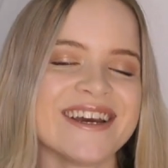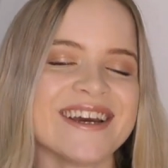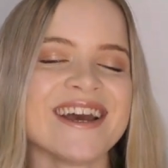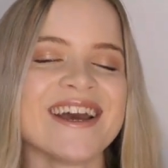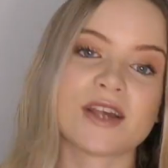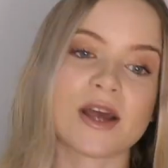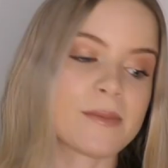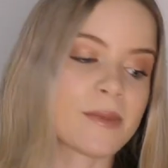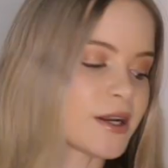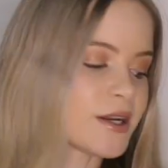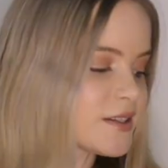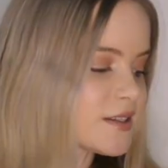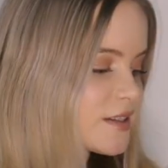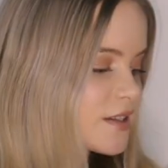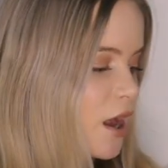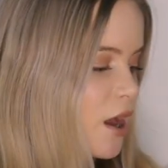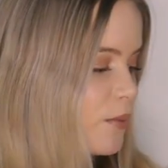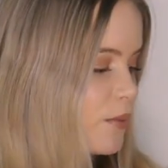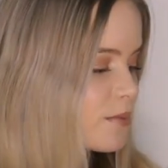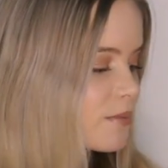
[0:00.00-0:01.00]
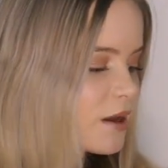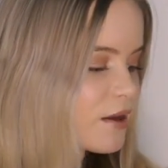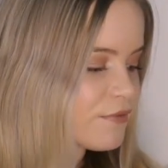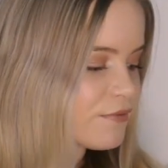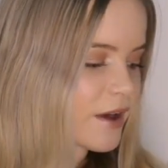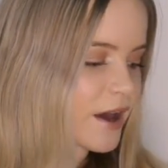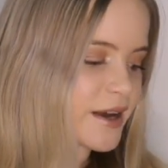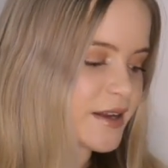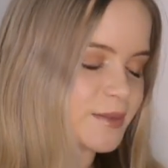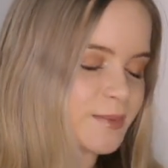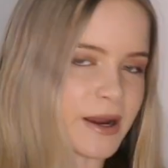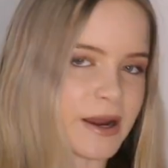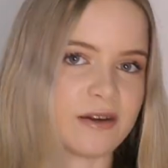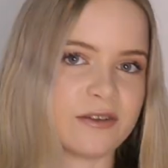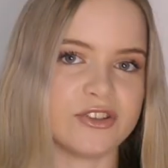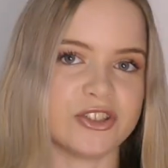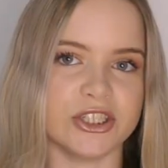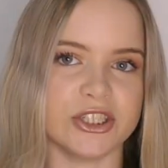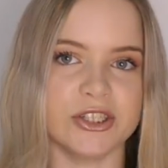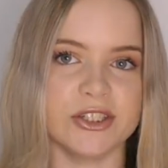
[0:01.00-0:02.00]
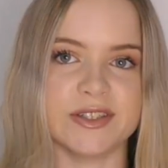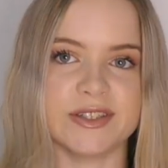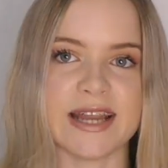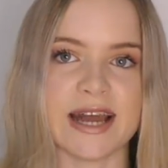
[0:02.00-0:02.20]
So I'm going to start with my first pair of shoes.